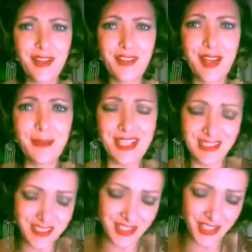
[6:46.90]
whatever that
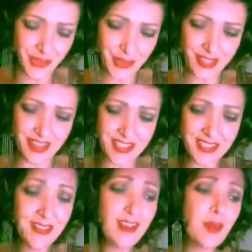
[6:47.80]
means to you,
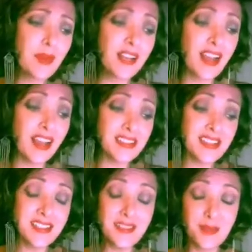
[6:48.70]
Aries. But I, I
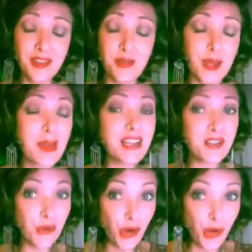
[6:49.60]
see someone going
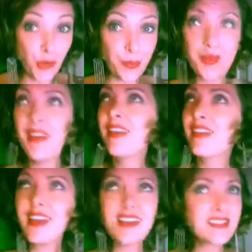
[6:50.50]
back to a home
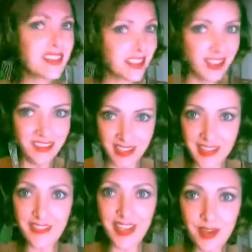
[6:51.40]
that has like a
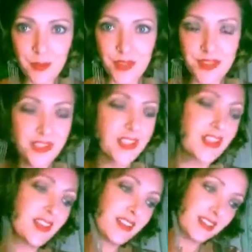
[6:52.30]
lot of animals,
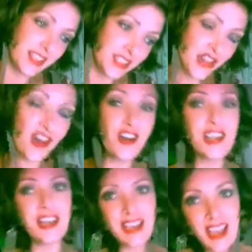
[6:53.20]
like a
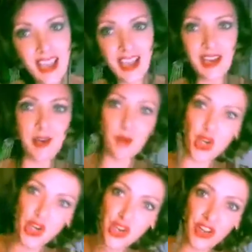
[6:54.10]
dog and a cat and a
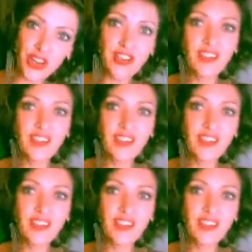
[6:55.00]
bird,